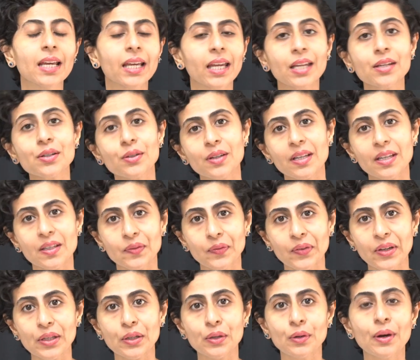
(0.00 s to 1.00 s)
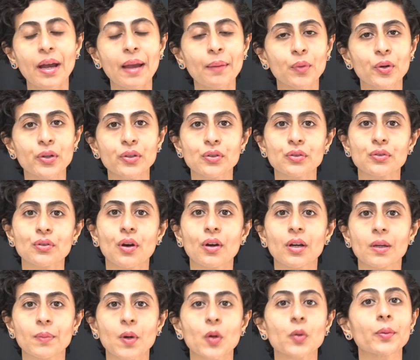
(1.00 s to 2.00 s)
In today's video, I'm going to talk
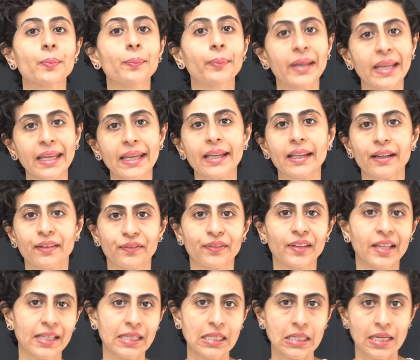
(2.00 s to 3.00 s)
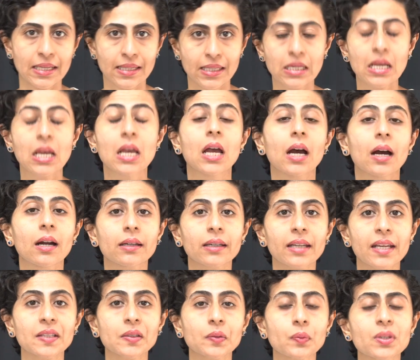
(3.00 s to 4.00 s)
about blink reflex test, a
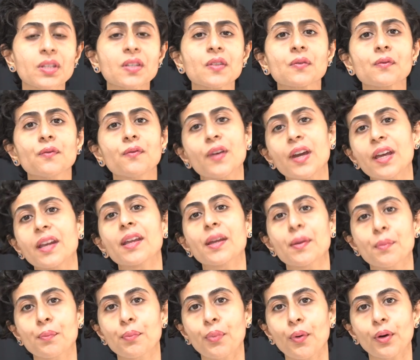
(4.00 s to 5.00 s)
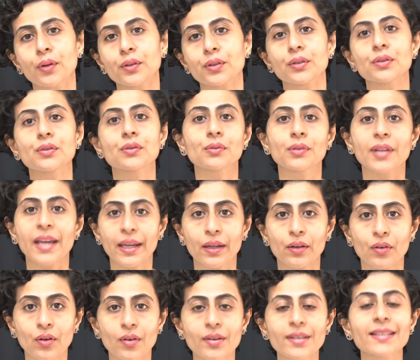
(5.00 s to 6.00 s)
test which is very important to
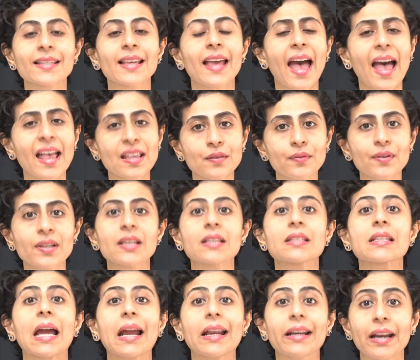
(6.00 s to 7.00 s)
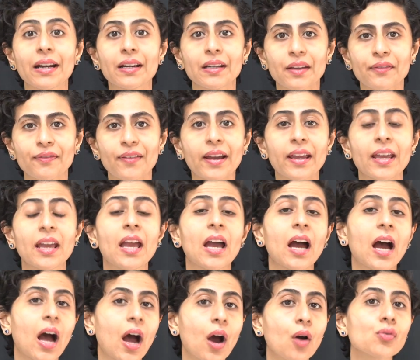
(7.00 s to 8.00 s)
diagnose as well as identify
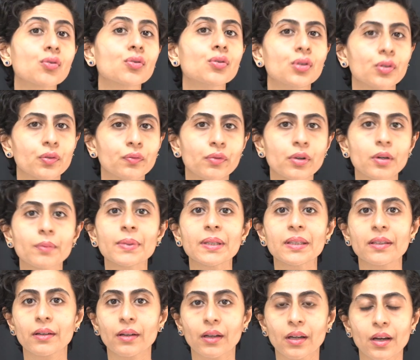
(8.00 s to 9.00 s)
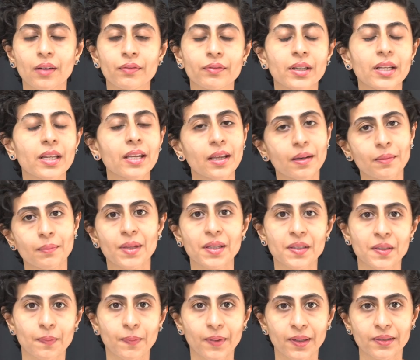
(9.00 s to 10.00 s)
how good would be the recovery in
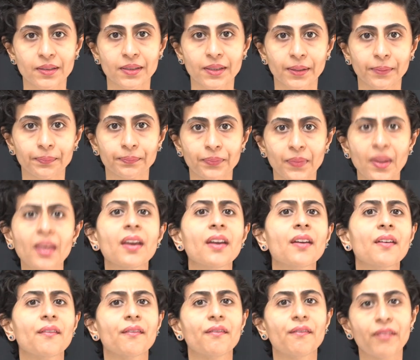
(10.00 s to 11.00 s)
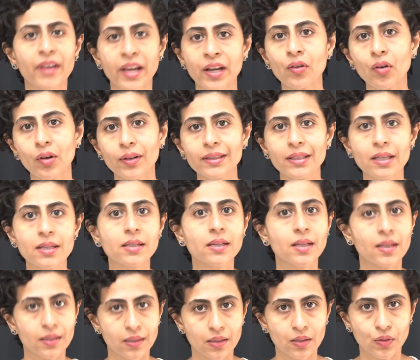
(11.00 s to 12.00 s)
Bell's palsy. When all this
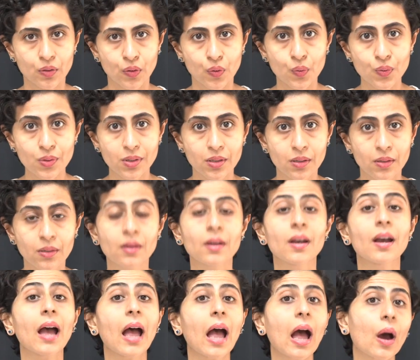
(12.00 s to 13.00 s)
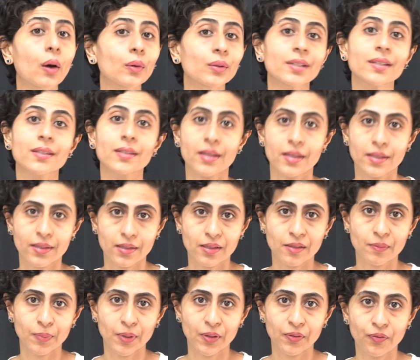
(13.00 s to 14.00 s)
test is used, how this test
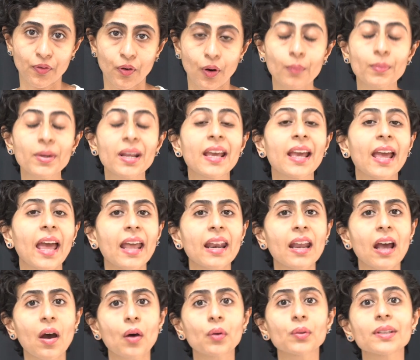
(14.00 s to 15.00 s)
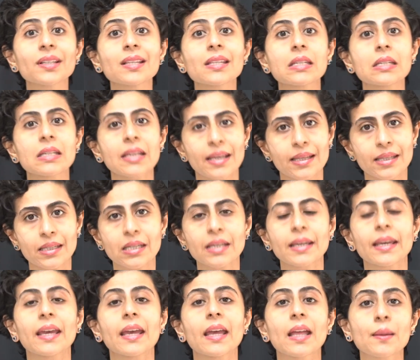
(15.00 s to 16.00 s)
is performed, and how this test
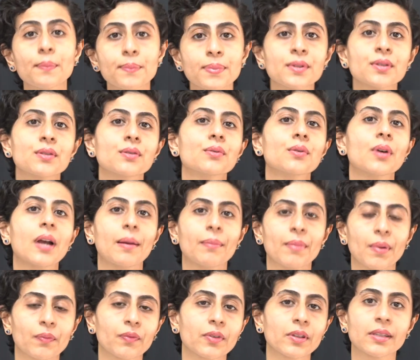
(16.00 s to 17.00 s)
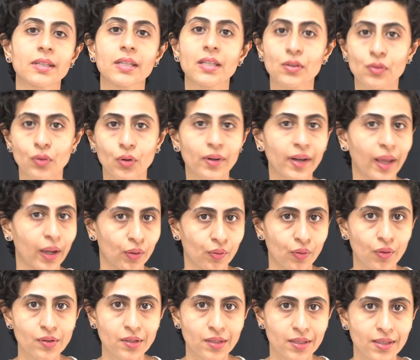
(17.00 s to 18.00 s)
helps to come up with these all
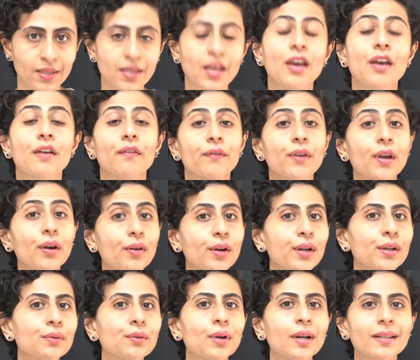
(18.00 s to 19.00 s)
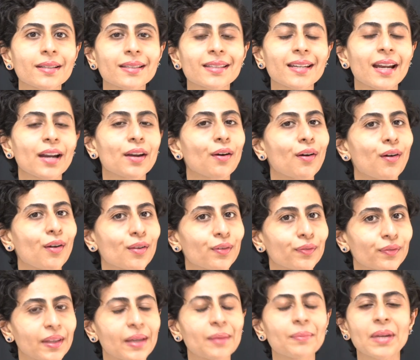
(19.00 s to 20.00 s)
diagnoses. We are going to understand all
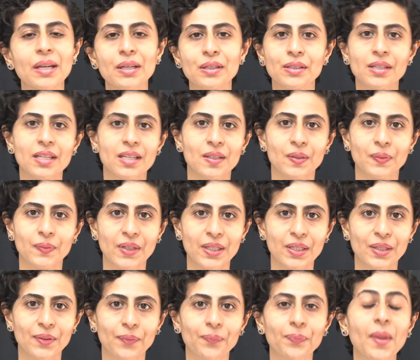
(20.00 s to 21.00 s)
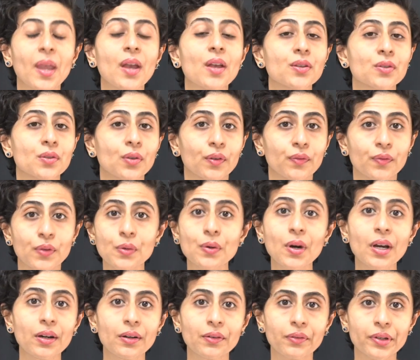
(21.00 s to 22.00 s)
of them in today's video. So if you
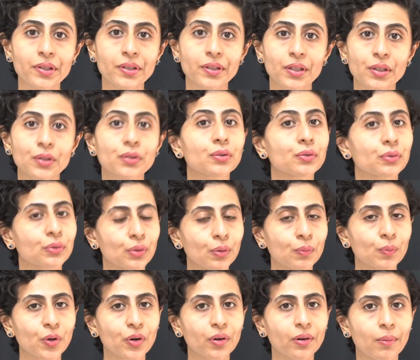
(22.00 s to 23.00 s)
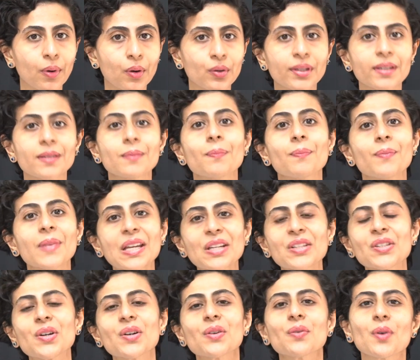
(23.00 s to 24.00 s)
are interested to know more about it, make
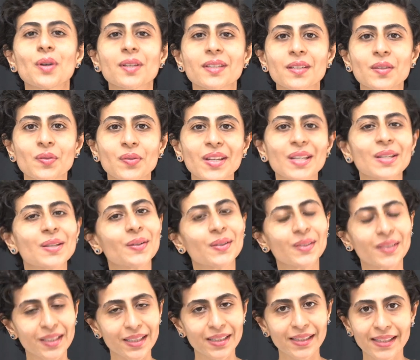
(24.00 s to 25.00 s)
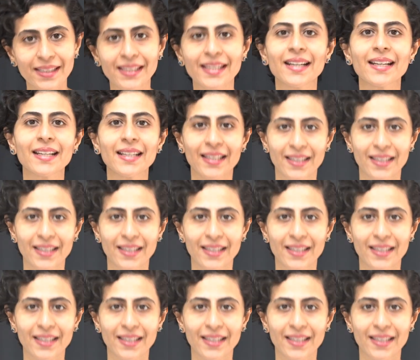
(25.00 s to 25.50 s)
sure to watch this video till the end.